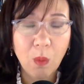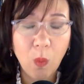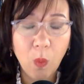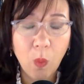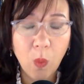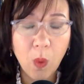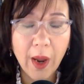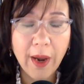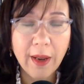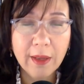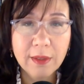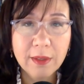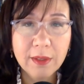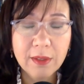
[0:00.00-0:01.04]
One
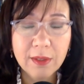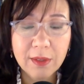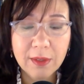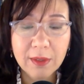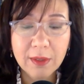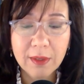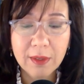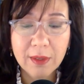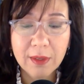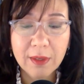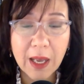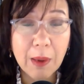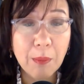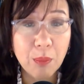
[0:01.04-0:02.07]
is
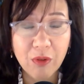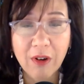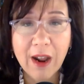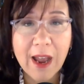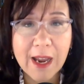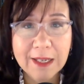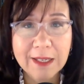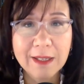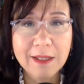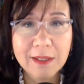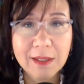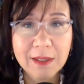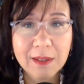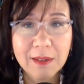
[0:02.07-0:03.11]
in
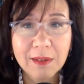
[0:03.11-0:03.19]
practice.